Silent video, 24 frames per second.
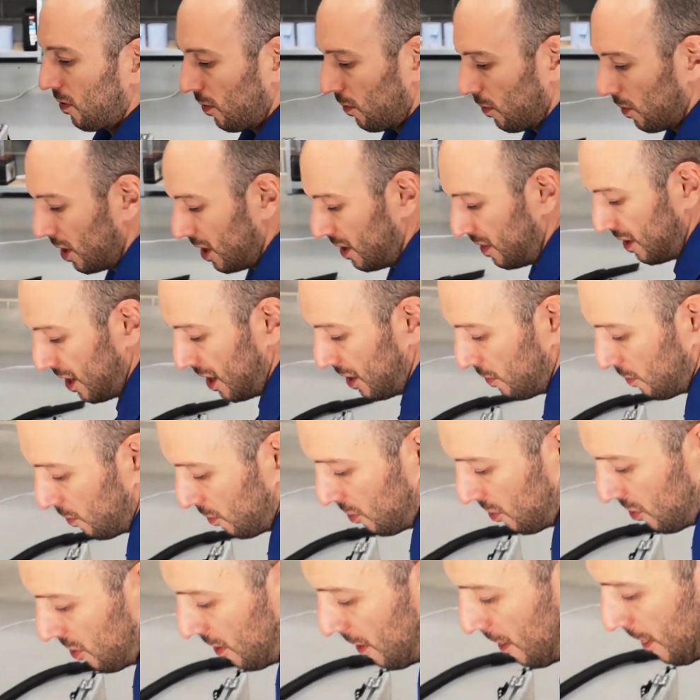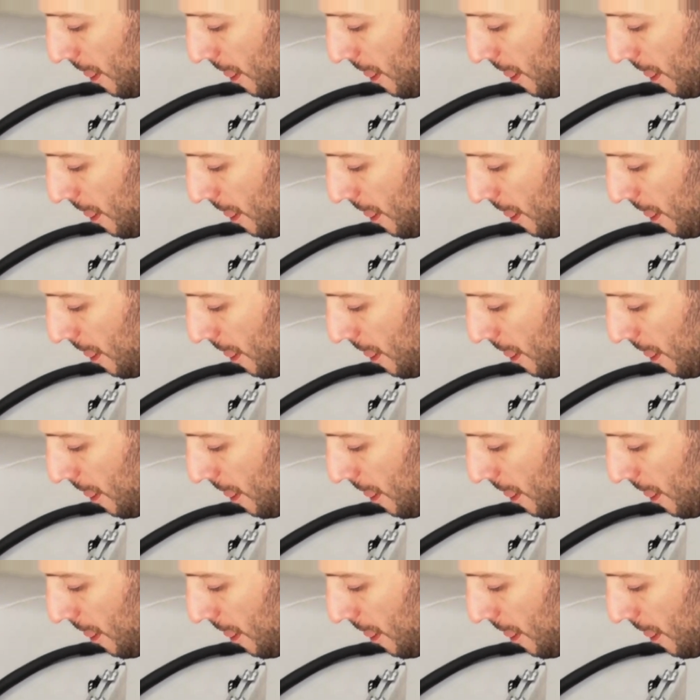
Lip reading: What I did was,